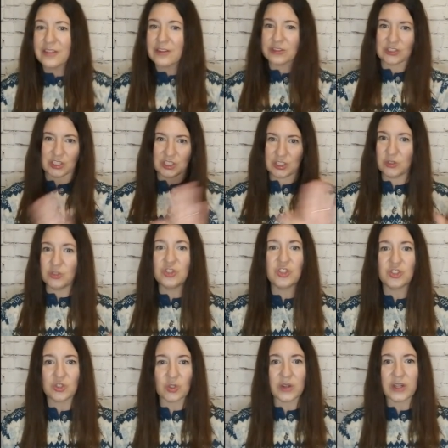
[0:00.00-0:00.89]
There's a
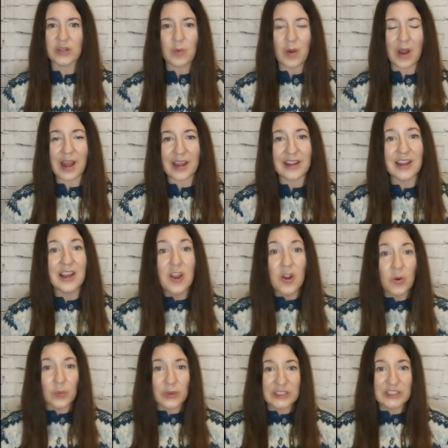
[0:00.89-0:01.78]
huge story why
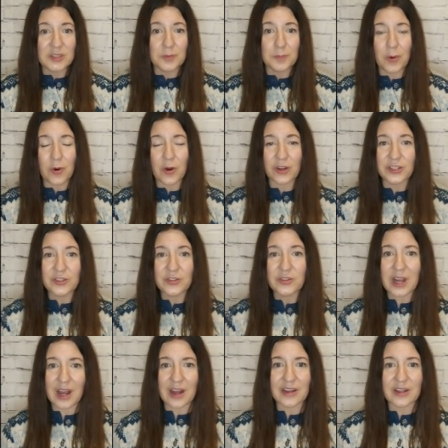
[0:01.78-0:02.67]
we support
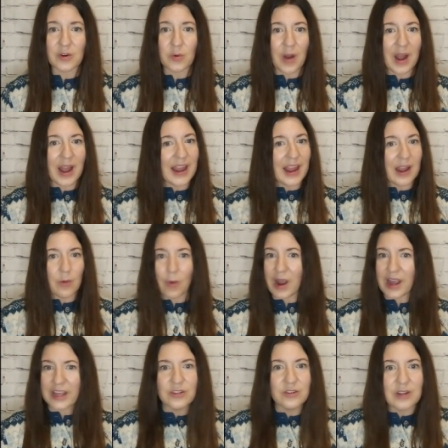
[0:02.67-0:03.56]
Uganda, why
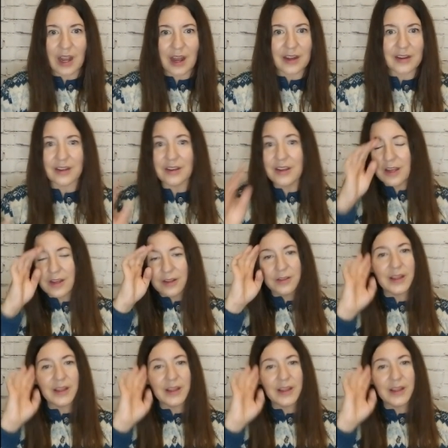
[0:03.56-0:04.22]
why Uganda.